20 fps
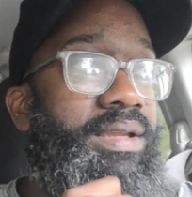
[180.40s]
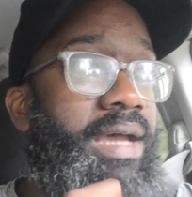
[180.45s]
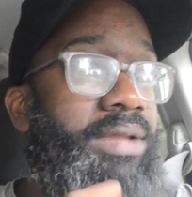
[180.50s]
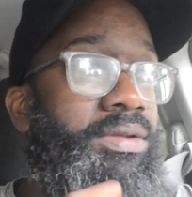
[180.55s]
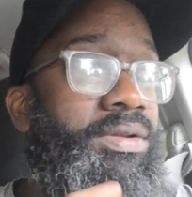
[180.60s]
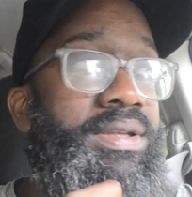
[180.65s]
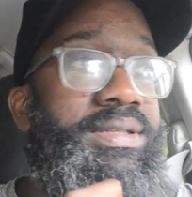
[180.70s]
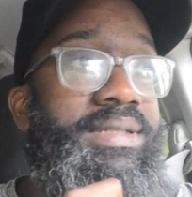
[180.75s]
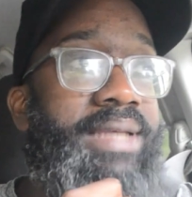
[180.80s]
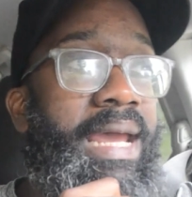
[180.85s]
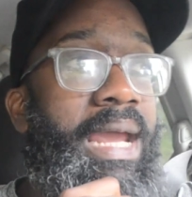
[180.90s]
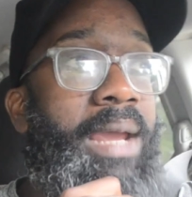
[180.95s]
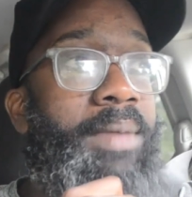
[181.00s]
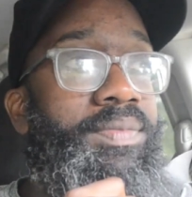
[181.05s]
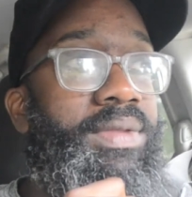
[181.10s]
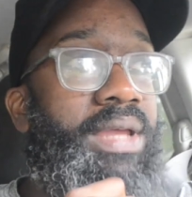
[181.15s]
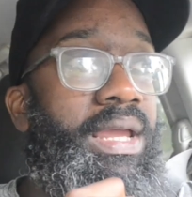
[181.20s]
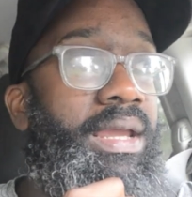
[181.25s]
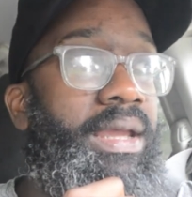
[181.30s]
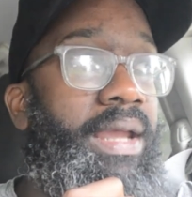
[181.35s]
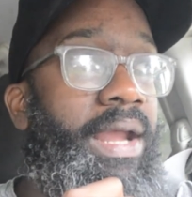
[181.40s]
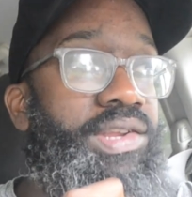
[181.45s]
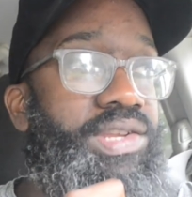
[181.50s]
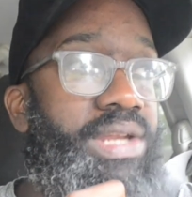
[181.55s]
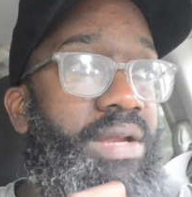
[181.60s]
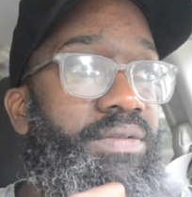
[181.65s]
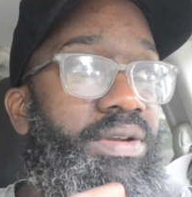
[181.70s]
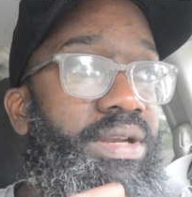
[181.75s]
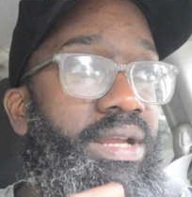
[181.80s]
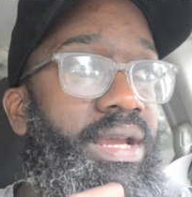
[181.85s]
do the same thing each and
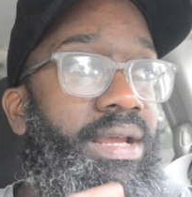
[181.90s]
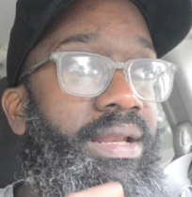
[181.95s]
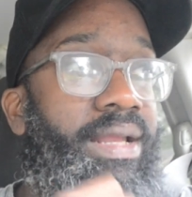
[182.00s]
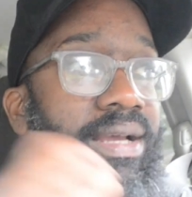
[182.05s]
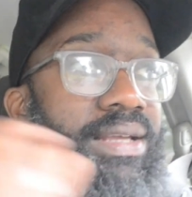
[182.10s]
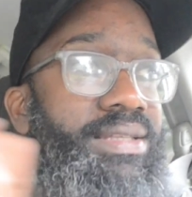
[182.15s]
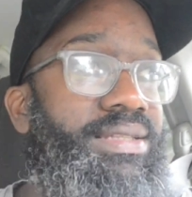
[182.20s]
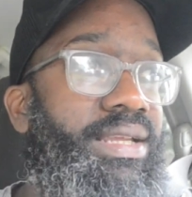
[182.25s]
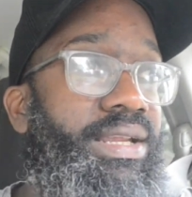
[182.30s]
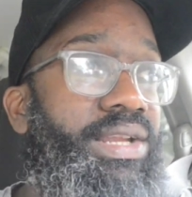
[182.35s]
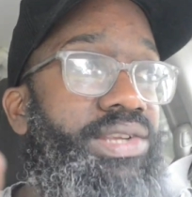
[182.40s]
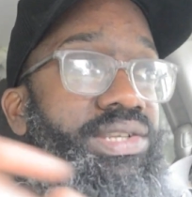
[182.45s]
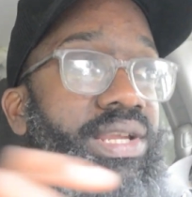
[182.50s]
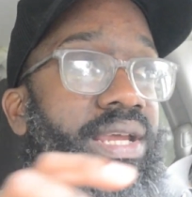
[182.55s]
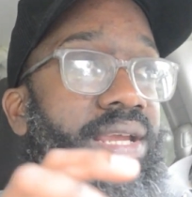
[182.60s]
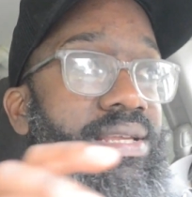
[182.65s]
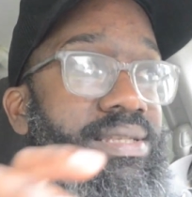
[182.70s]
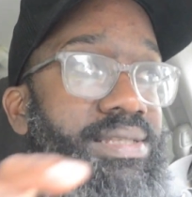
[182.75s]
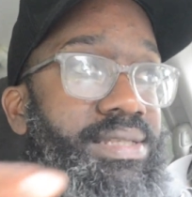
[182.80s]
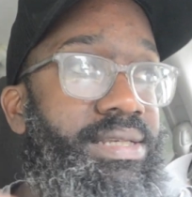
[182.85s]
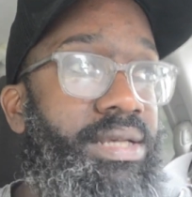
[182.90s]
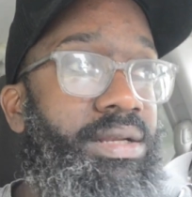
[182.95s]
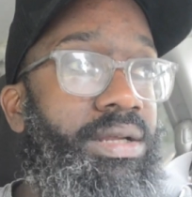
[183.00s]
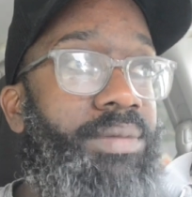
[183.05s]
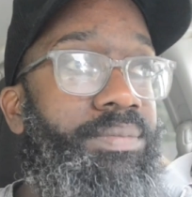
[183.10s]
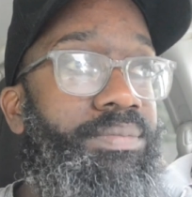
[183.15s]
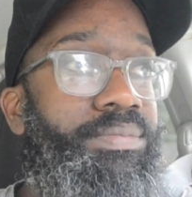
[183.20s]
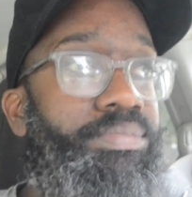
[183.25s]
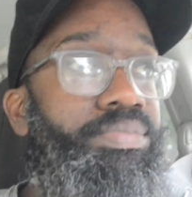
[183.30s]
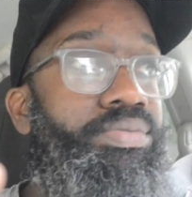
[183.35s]
every day. Like I said, each day is set
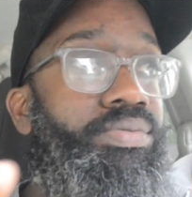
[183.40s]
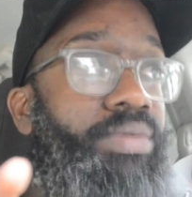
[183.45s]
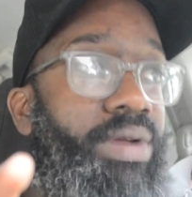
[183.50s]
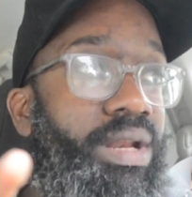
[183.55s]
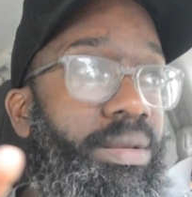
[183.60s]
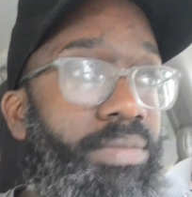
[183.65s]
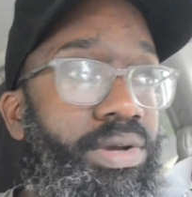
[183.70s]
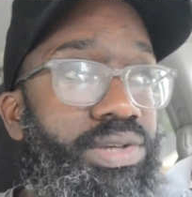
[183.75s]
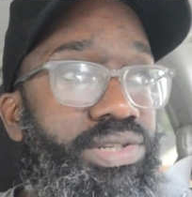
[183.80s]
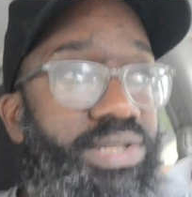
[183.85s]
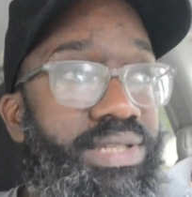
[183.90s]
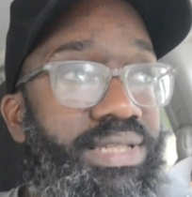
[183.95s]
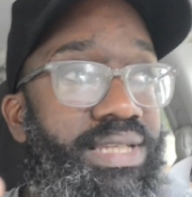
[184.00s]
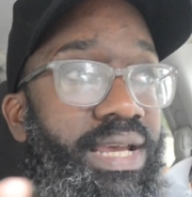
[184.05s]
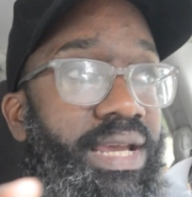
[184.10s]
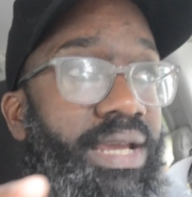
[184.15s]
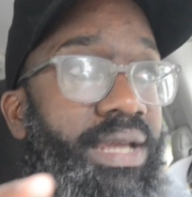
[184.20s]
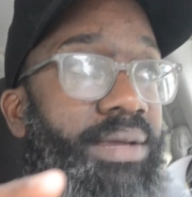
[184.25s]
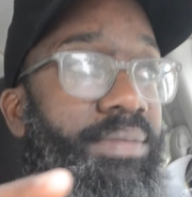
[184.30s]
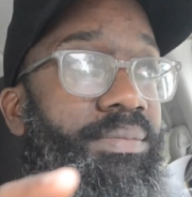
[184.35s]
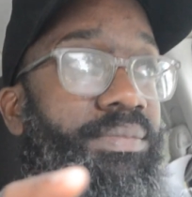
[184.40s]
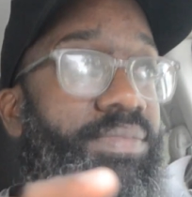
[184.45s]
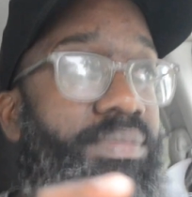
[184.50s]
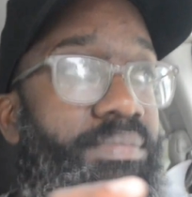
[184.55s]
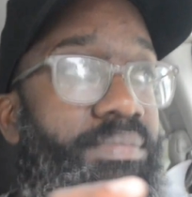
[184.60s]
up pretty much the same.